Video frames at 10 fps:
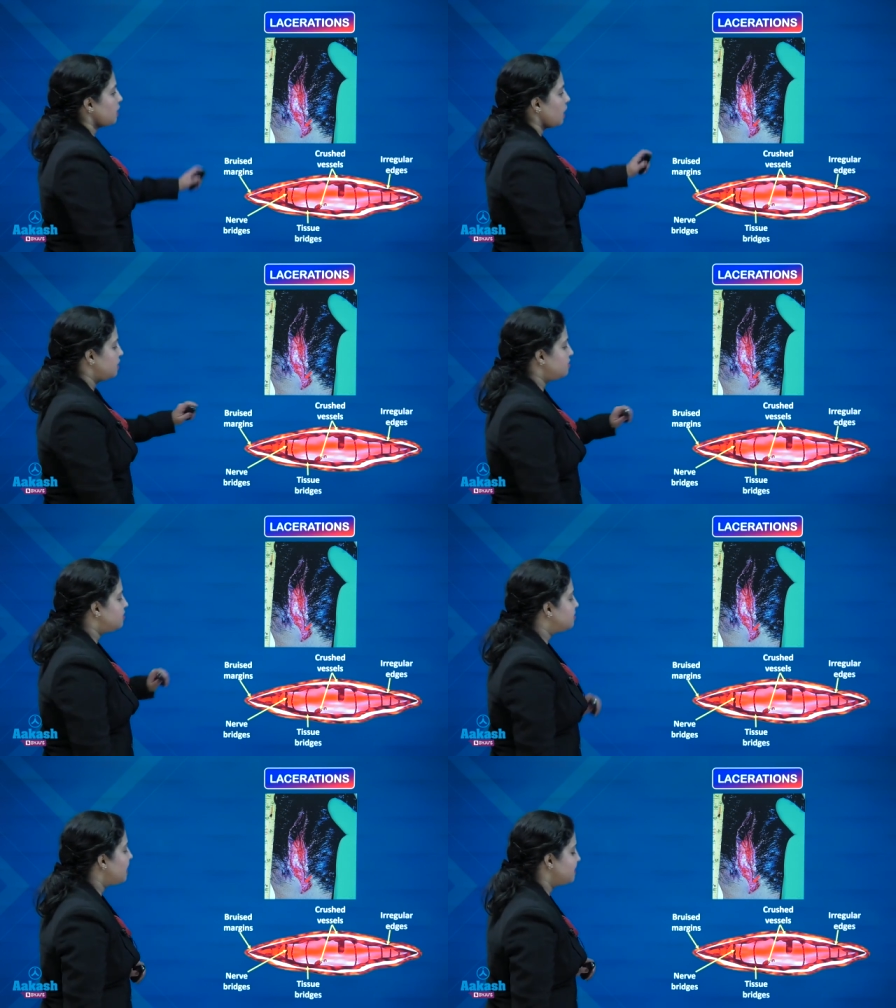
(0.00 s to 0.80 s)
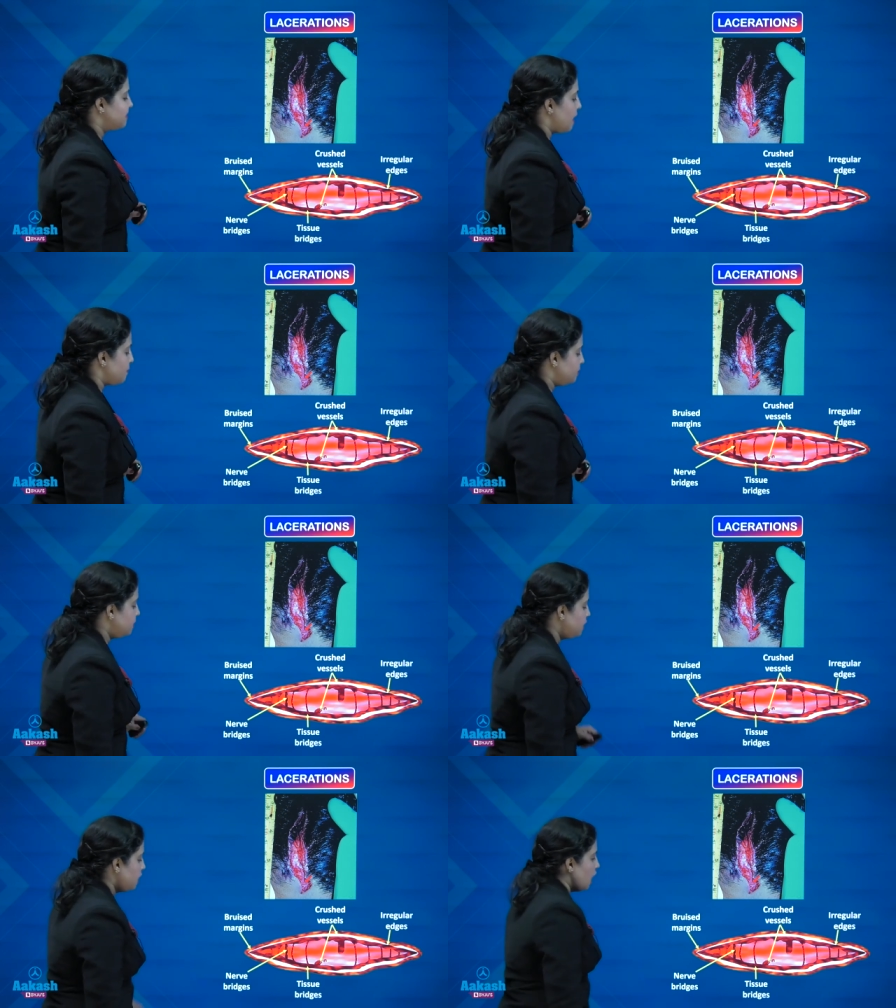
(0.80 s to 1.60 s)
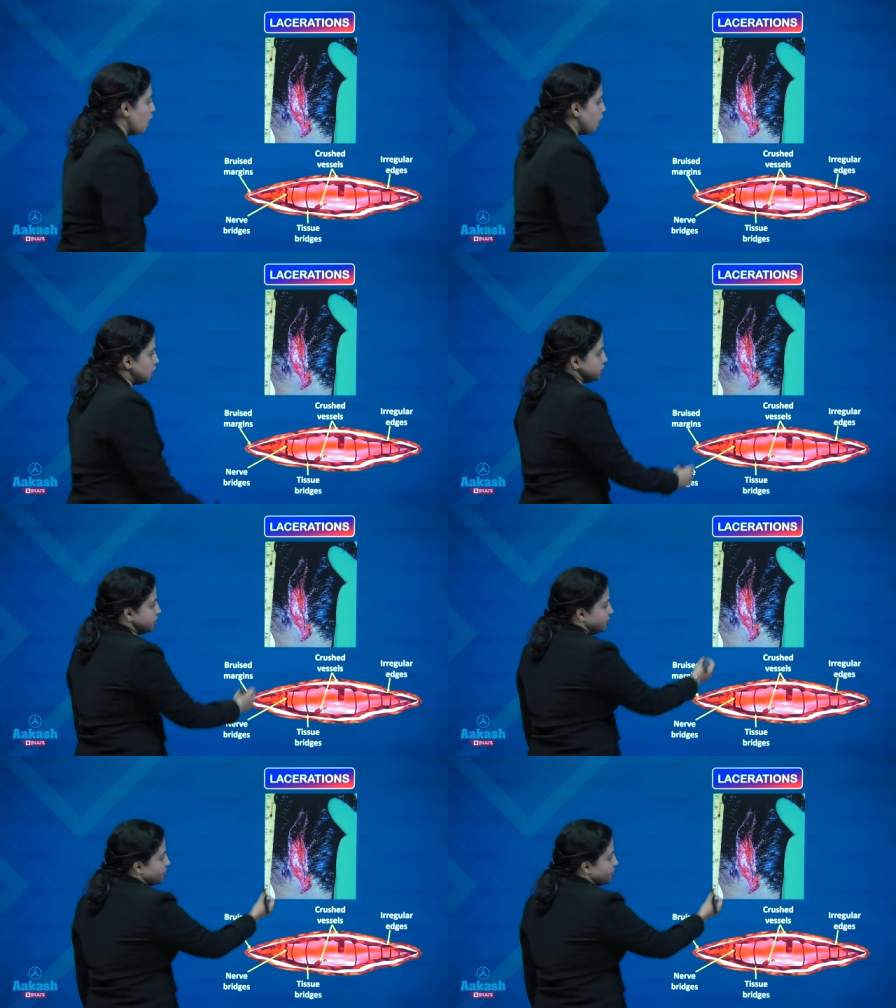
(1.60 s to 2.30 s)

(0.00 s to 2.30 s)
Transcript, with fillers: This is the example. Uh, this